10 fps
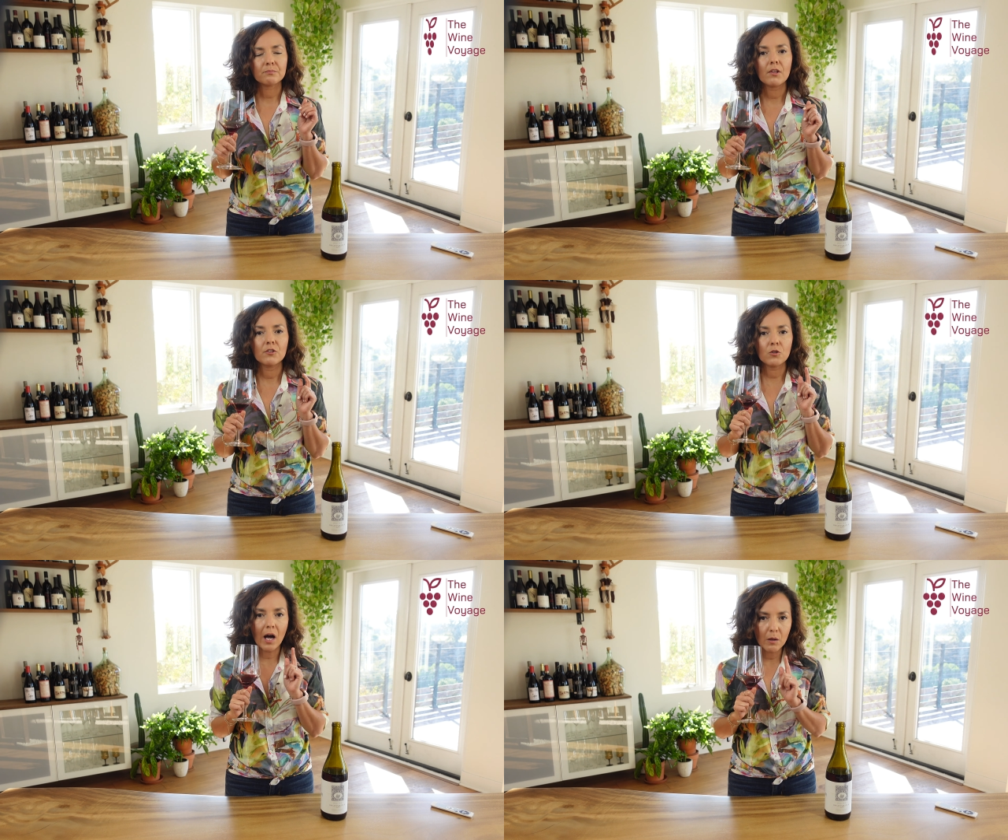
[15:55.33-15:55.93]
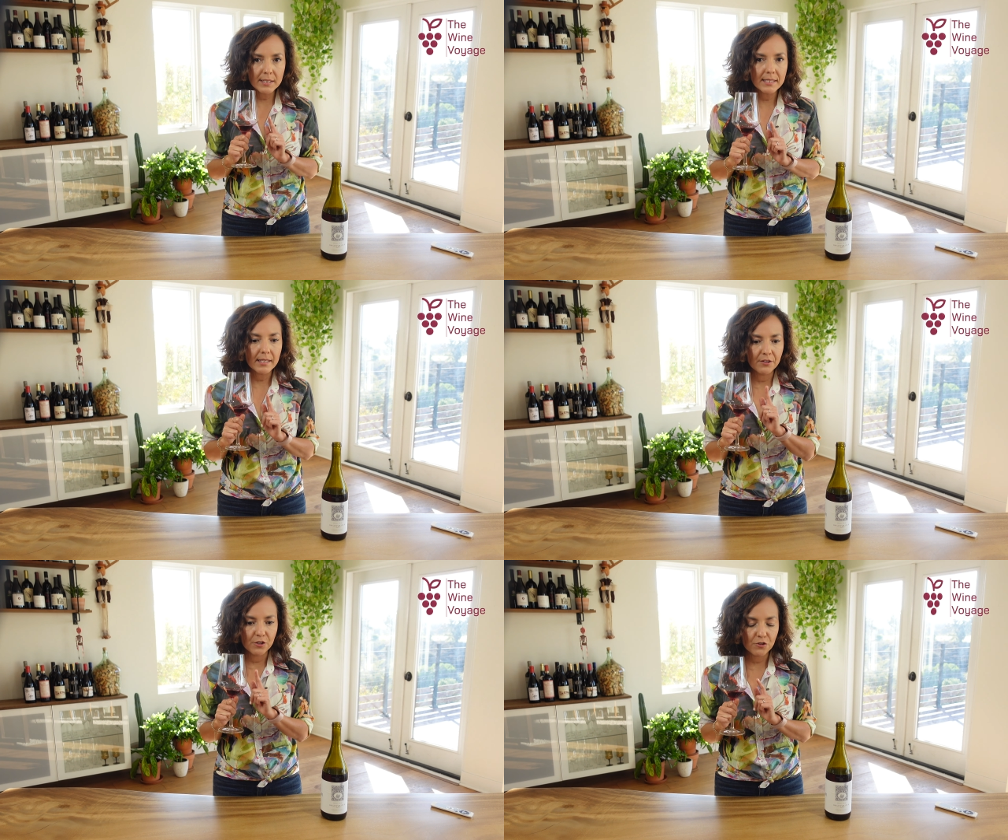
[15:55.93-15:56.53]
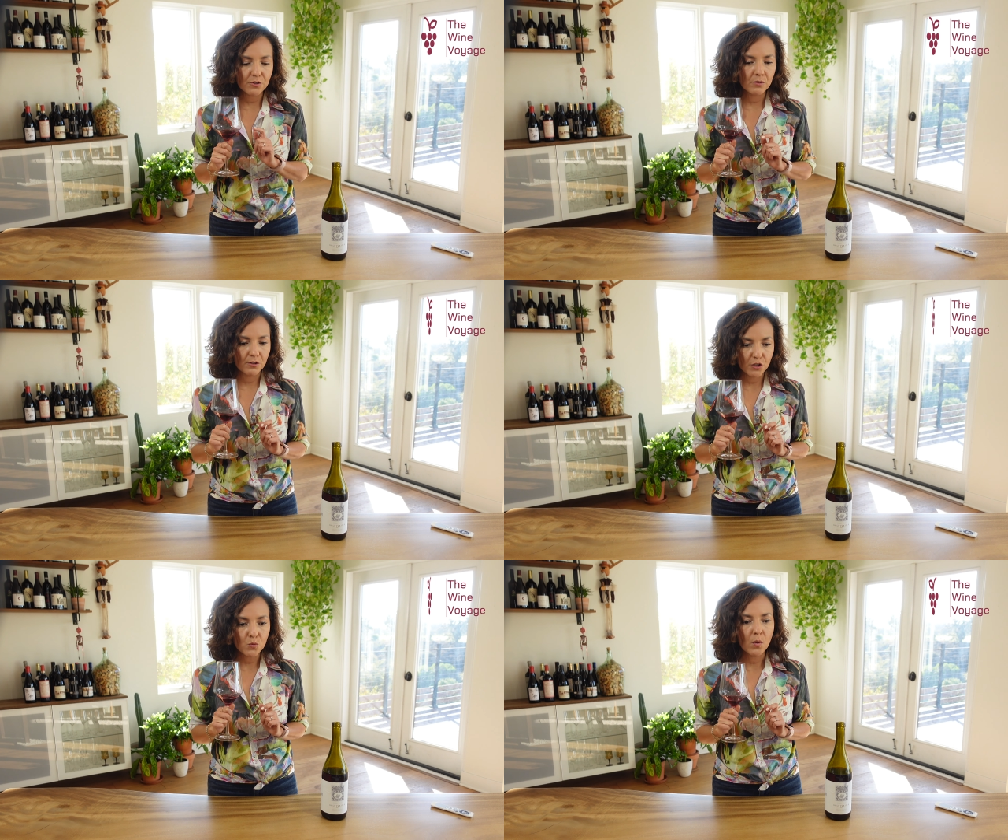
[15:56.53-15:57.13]
So I would say this
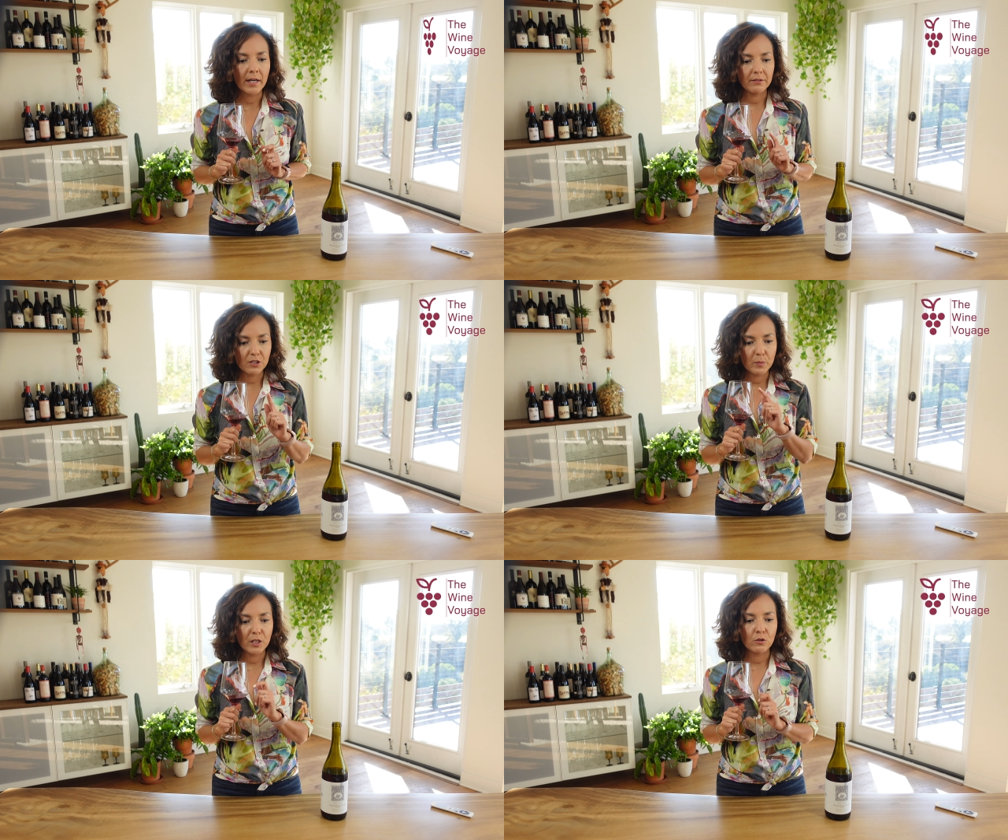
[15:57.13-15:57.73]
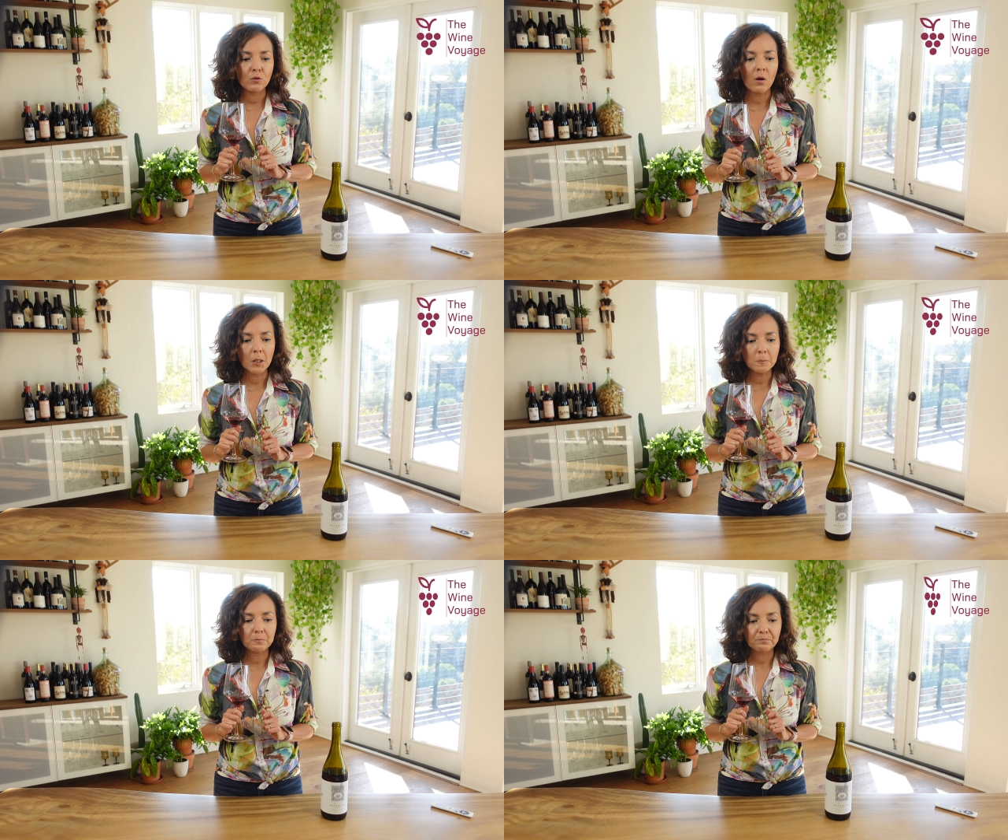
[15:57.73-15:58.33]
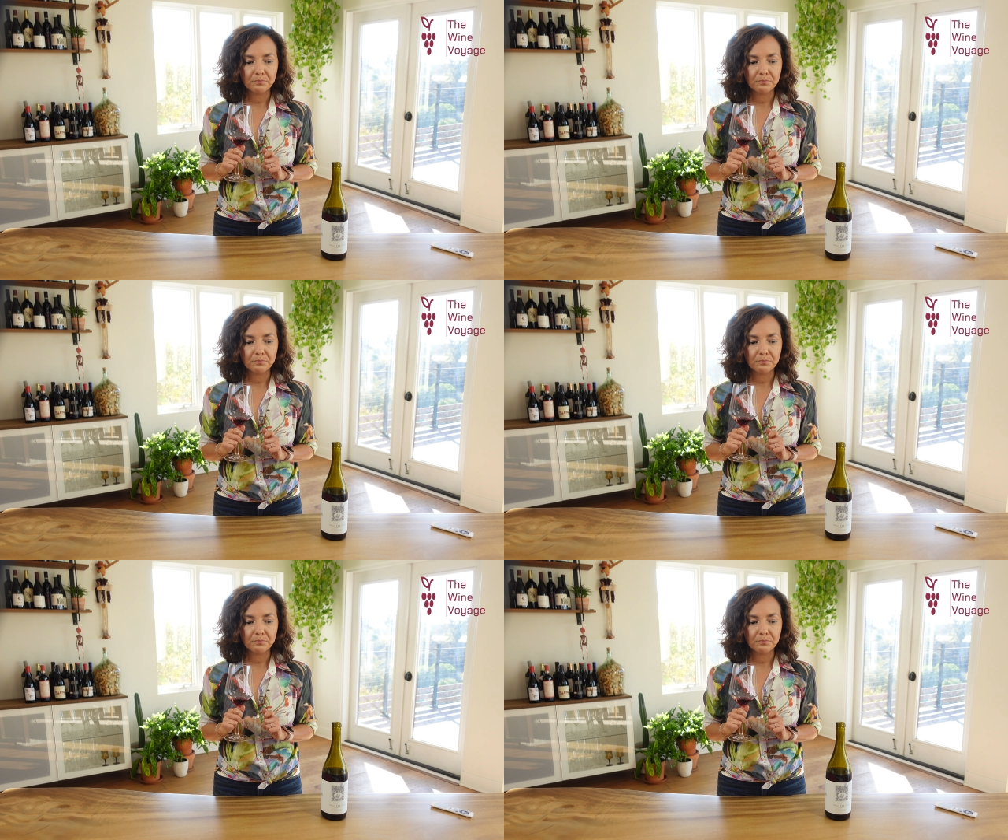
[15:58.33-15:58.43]
wine, this Pinot Noir,